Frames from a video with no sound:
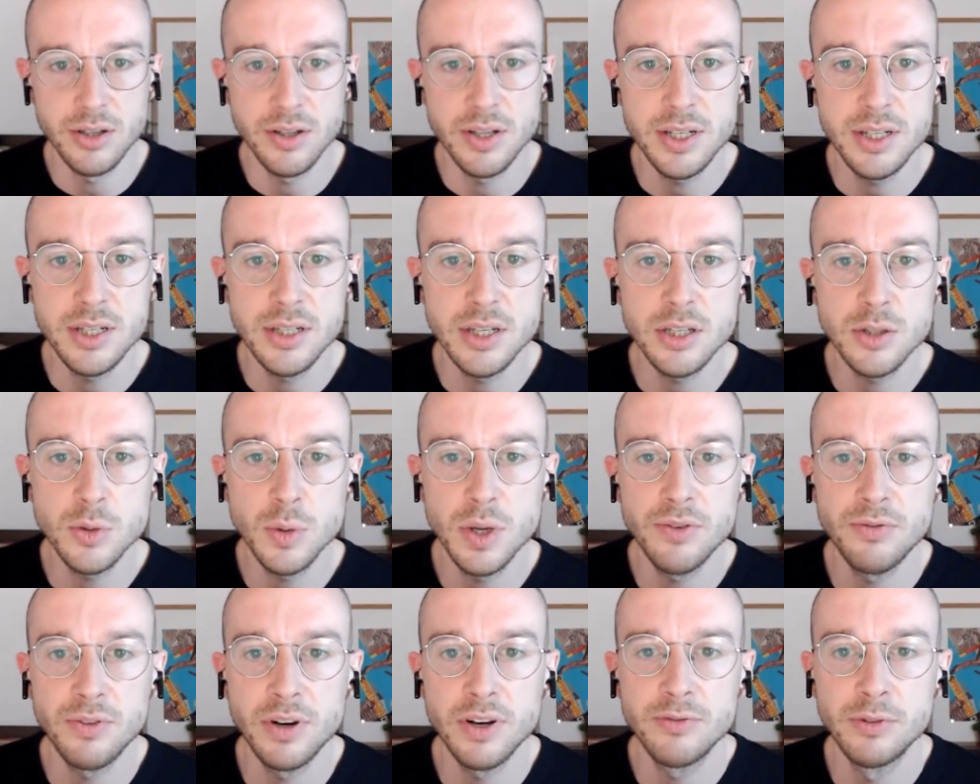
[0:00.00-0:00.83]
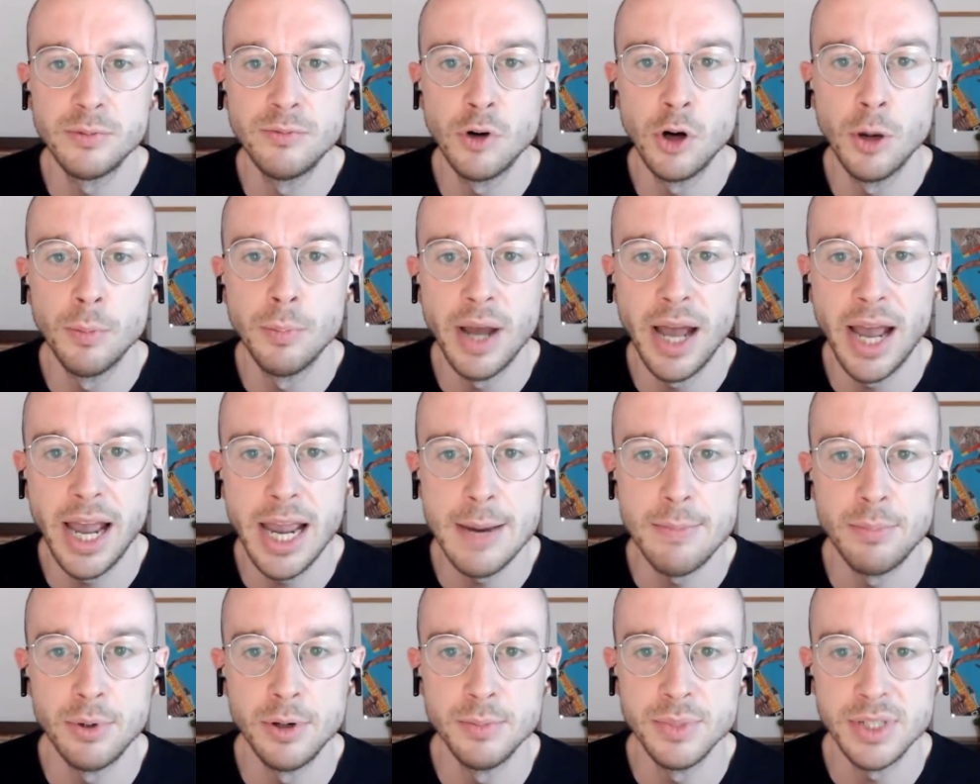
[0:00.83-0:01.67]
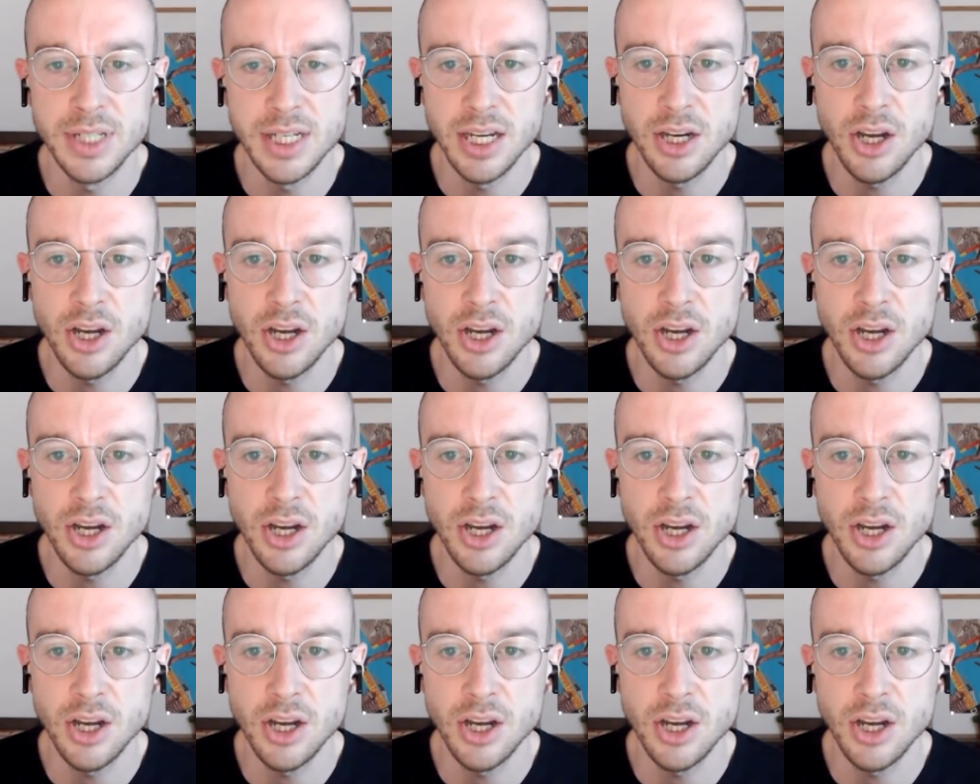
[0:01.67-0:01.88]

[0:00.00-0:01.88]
So this is a tweet thread from Rob Abrams.